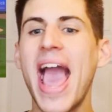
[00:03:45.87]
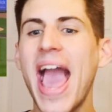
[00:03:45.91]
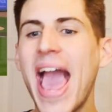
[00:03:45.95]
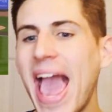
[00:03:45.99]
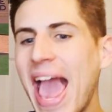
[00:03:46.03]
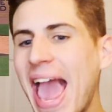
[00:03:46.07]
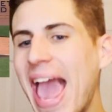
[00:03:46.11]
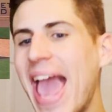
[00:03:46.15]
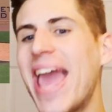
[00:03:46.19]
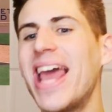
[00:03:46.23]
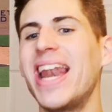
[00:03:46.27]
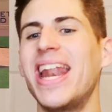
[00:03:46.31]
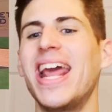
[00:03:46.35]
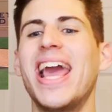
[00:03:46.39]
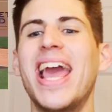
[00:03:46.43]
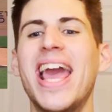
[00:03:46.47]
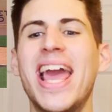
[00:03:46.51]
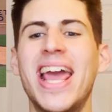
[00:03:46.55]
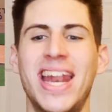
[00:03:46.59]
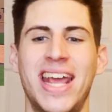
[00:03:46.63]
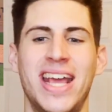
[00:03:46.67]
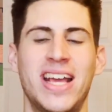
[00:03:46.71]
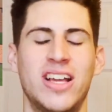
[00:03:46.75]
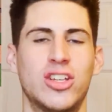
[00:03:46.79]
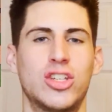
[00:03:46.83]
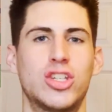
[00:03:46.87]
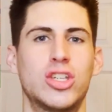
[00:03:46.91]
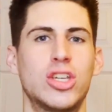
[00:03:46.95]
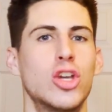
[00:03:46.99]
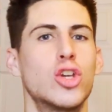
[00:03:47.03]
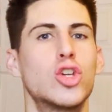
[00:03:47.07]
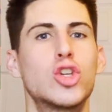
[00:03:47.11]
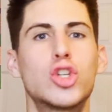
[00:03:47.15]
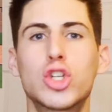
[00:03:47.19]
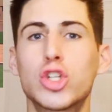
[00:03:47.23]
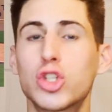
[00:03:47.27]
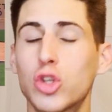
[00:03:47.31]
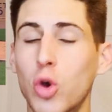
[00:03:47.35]
8 innings,
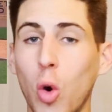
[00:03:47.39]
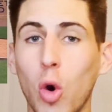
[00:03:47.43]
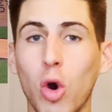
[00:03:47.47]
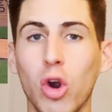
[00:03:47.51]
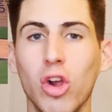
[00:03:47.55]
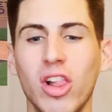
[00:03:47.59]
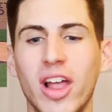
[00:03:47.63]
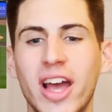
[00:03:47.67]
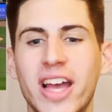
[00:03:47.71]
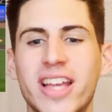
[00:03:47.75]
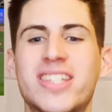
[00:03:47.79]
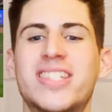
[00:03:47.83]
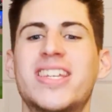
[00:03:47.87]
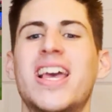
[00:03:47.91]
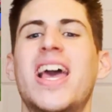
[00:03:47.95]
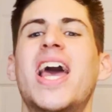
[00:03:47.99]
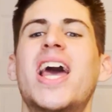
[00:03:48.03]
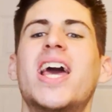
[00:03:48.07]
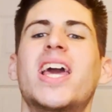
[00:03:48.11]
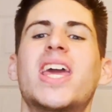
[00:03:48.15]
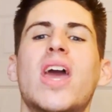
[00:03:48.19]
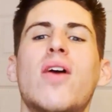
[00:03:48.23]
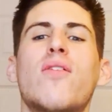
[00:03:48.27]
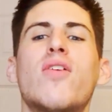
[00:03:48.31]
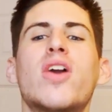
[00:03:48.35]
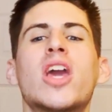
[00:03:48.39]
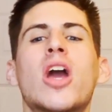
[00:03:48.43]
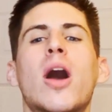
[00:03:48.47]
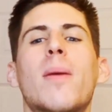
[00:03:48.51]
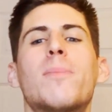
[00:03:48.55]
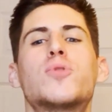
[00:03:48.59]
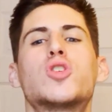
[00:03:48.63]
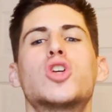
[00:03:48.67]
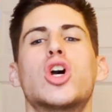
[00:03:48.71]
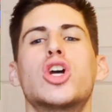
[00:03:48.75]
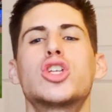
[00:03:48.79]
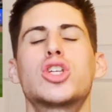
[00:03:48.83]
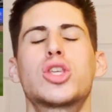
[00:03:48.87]
scoreless, giving
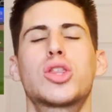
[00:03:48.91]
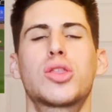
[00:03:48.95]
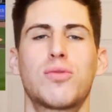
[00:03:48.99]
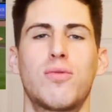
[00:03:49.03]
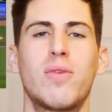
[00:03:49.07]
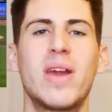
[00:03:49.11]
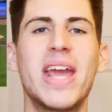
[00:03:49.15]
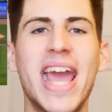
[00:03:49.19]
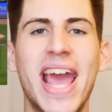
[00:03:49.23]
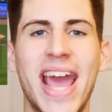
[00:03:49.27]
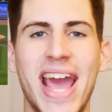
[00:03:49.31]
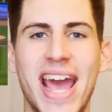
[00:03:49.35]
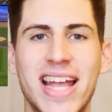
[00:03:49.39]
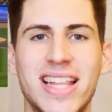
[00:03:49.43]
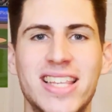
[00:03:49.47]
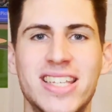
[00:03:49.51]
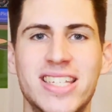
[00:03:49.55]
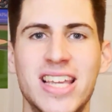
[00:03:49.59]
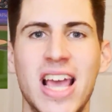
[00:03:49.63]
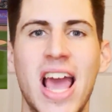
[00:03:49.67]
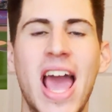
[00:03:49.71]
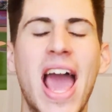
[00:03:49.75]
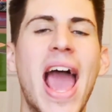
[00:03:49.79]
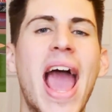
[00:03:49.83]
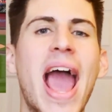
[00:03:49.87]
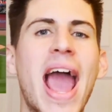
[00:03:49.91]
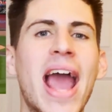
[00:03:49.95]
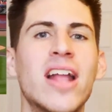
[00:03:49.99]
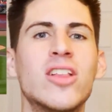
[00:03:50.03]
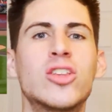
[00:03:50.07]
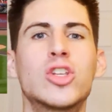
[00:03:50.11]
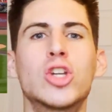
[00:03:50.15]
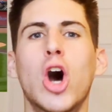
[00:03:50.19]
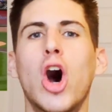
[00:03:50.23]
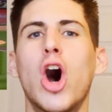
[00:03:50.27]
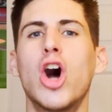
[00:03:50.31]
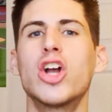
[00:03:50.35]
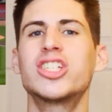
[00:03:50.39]
up just 3 hits and
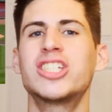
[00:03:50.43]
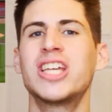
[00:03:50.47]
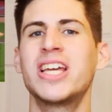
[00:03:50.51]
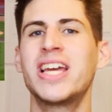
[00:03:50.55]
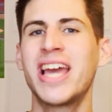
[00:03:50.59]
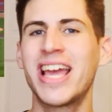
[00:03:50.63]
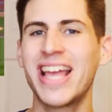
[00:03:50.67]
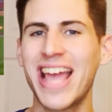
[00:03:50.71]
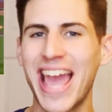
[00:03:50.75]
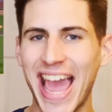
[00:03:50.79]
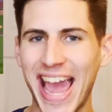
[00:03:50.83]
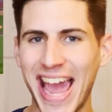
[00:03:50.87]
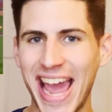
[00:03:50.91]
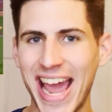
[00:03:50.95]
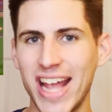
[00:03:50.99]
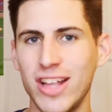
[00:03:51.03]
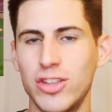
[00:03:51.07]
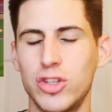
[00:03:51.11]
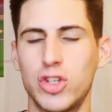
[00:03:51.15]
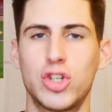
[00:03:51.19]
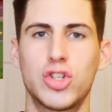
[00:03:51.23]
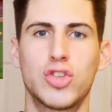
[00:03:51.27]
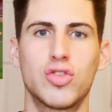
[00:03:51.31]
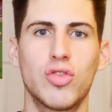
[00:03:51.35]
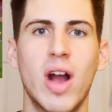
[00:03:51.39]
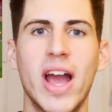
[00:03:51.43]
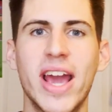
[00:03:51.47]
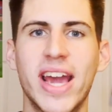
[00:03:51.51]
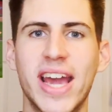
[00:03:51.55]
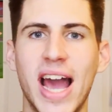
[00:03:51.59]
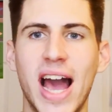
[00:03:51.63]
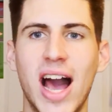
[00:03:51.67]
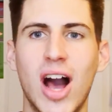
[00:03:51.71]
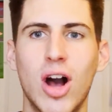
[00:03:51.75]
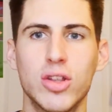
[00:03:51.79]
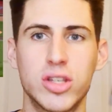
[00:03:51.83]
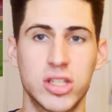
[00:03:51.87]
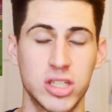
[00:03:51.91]
tossing 8
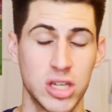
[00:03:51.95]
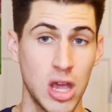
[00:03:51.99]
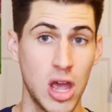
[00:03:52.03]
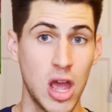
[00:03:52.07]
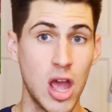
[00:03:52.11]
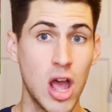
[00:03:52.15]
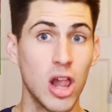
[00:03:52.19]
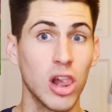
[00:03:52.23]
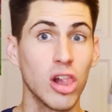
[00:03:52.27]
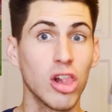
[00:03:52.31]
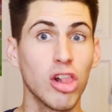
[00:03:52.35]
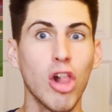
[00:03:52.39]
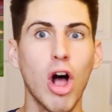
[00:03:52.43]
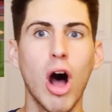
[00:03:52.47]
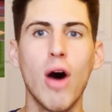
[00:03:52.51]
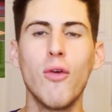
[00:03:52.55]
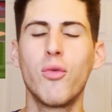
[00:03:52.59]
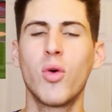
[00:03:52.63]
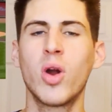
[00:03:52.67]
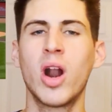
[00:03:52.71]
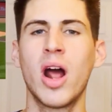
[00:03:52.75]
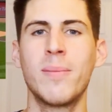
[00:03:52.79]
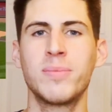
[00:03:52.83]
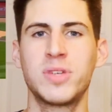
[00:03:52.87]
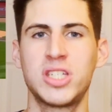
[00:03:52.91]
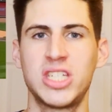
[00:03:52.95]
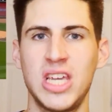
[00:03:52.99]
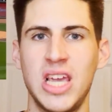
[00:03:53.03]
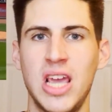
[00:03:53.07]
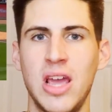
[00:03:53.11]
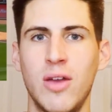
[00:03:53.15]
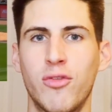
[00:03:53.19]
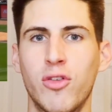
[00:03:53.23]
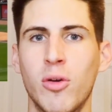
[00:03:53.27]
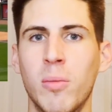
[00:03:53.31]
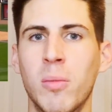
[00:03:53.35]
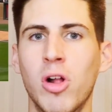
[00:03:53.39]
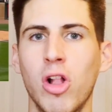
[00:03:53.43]
strikeouts. Love what I'm
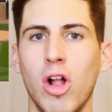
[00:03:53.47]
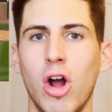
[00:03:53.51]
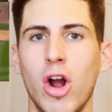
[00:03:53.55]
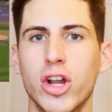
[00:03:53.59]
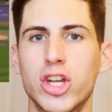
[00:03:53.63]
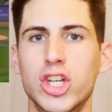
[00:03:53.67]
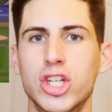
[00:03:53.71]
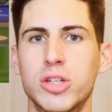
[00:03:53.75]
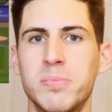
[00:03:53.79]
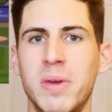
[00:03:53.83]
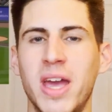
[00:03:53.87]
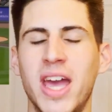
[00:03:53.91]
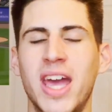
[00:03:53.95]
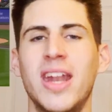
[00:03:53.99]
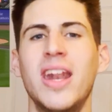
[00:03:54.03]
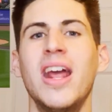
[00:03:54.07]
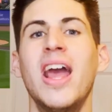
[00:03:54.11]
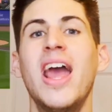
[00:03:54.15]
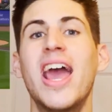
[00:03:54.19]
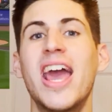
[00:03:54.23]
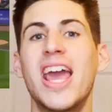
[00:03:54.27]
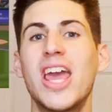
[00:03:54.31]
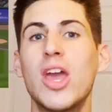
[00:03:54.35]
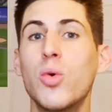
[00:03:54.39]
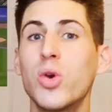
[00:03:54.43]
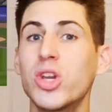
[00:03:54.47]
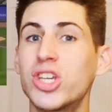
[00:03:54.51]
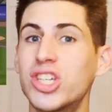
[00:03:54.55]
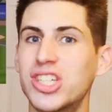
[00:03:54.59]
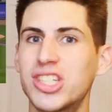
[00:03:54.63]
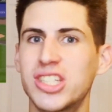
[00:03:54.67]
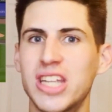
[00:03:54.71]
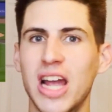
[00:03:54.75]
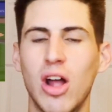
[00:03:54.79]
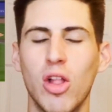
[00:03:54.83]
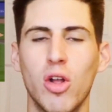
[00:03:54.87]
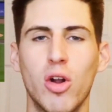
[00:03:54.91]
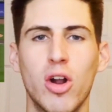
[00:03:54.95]
seeing from Clark Schmidt. He was
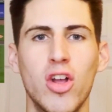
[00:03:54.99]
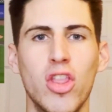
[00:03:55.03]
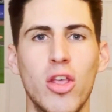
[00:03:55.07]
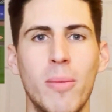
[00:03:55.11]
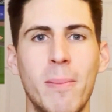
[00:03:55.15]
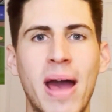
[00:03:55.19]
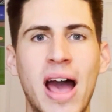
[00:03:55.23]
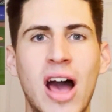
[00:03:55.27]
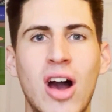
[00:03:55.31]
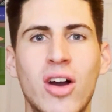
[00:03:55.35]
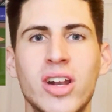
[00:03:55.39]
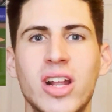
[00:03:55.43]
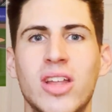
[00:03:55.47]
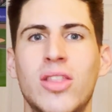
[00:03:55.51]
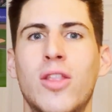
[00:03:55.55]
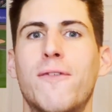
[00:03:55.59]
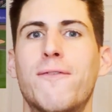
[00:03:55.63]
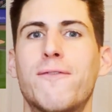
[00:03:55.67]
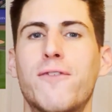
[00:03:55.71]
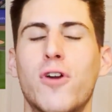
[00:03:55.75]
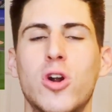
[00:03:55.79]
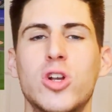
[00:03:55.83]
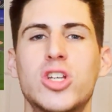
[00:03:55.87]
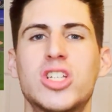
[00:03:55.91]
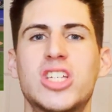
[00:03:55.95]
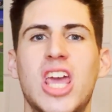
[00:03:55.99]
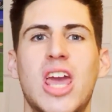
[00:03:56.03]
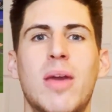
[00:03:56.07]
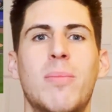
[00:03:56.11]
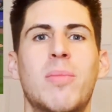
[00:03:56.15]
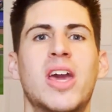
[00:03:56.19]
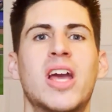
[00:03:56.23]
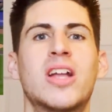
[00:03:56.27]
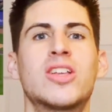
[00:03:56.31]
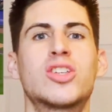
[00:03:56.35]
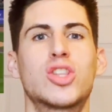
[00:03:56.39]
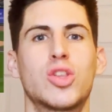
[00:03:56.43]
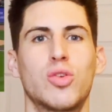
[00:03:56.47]
stellar on the mound in the first game
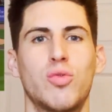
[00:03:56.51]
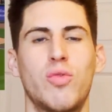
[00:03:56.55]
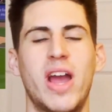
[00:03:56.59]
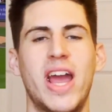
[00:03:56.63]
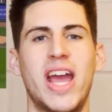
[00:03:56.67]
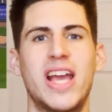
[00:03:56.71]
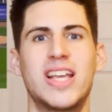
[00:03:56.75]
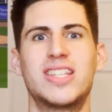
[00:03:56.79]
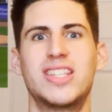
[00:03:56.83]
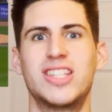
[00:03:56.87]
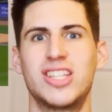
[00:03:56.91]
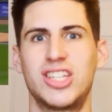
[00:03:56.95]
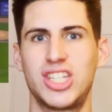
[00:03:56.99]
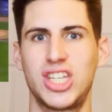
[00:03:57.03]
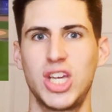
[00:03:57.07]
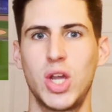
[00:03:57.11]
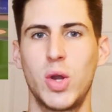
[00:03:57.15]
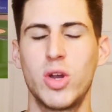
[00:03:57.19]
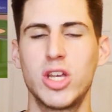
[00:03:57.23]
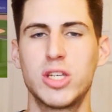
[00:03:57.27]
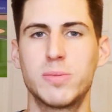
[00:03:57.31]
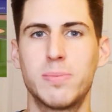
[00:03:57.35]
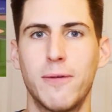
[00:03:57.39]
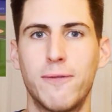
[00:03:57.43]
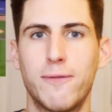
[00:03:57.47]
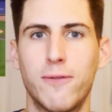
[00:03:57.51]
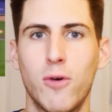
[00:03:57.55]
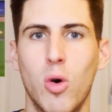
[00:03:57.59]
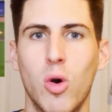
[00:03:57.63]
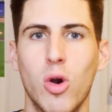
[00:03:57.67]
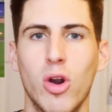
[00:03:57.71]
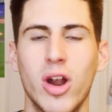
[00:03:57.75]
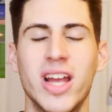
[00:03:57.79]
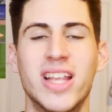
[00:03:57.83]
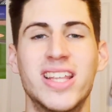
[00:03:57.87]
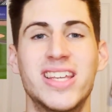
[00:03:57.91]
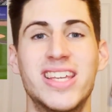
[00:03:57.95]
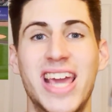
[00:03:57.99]
against the Rays the series
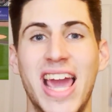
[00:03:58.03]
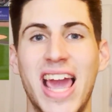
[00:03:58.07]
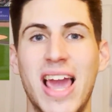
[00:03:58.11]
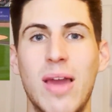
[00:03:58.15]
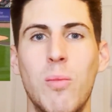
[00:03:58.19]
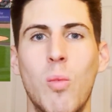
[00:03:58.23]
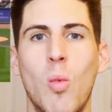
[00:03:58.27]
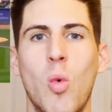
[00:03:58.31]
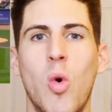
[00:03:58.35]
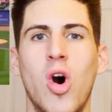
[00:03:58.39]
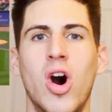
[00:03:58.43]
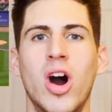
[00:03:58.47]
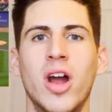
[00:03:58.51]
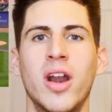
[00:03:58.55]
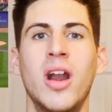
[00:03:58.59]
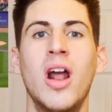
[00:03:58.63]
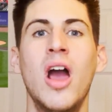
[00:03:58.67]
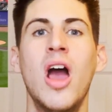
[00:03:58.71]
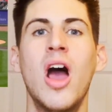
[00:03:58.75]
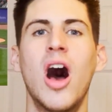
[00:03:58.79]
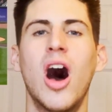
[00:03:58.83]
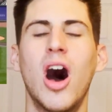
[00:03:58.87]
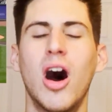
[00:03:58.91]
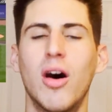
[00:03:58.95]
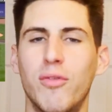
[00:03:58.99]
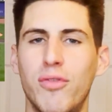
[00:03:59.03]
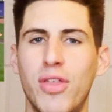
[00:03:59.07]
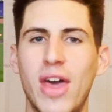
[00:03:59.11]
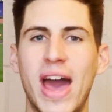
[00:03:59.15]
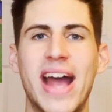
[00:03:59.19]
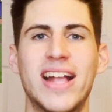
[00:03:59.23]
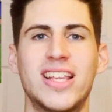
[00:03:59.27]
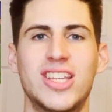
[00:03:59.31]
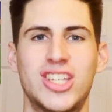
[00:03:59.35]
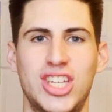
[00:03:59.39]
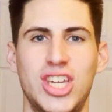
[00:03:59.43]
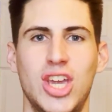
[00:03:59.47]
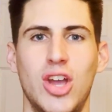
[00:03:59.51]
before. In game 1 of
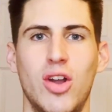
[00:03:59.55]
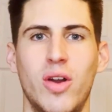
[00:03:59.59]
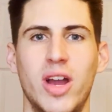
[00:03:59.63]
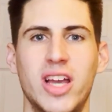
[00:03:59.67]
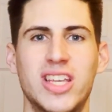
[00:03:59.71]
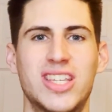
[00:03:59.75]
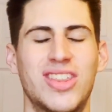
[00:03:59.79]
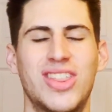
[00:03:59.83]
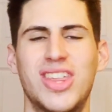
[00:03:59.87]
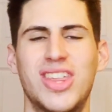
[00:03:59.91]
that series, I